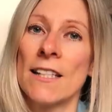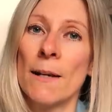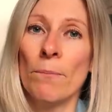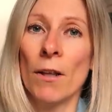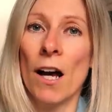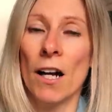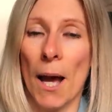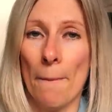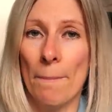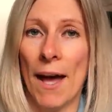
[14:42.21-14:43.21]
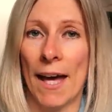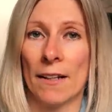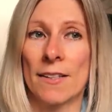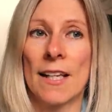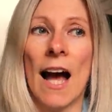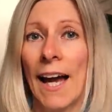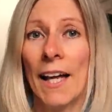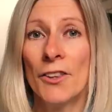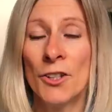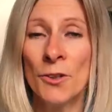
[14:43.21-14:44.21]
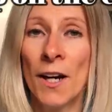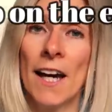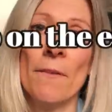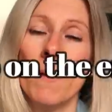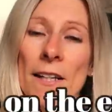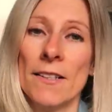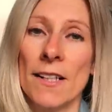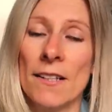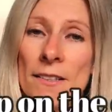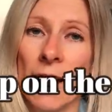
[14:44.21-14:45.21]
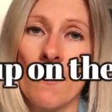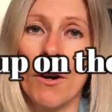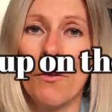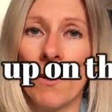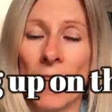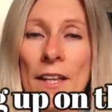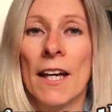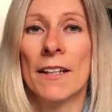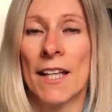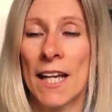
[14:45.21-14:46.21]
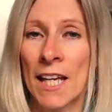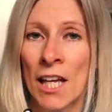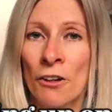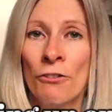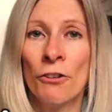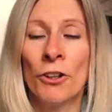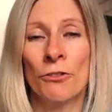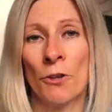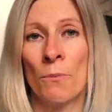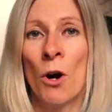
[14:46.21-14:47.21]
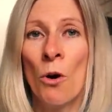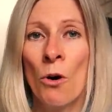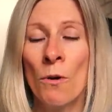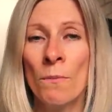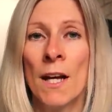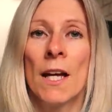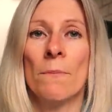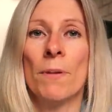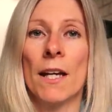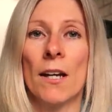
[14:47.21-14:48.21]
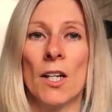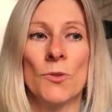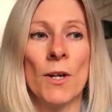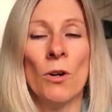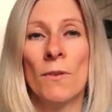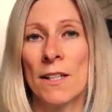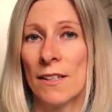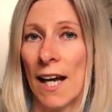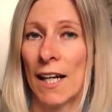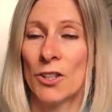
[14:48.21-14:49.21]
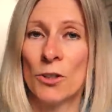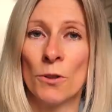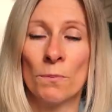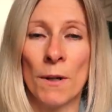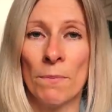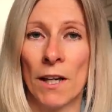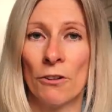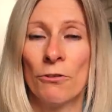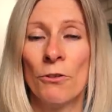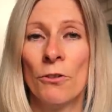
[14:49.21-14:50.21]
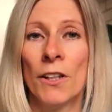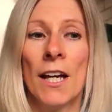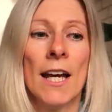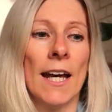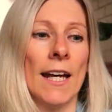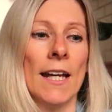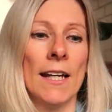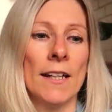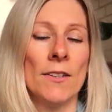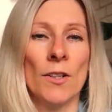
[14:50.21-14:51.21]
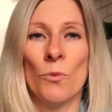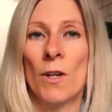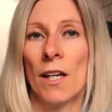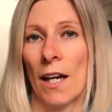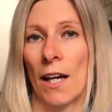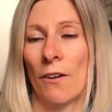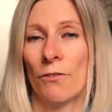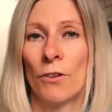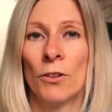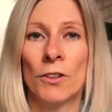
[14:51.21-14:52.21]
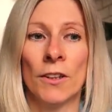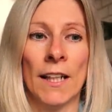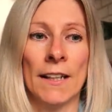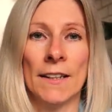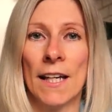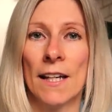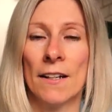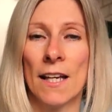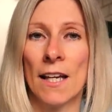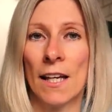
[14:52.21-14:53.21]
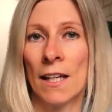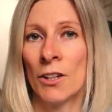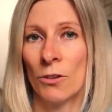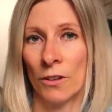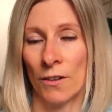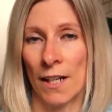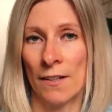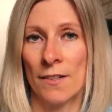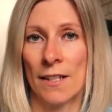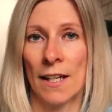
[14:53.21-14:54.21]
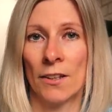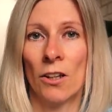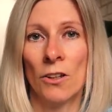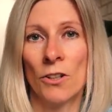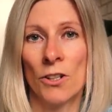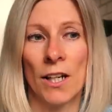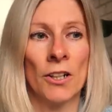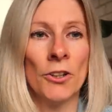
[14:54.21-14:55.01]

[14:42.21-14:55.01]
Ziploc bags. I do have my system with taking food from home because we always like to prepare food, and we have gluten and dairy intolerance and other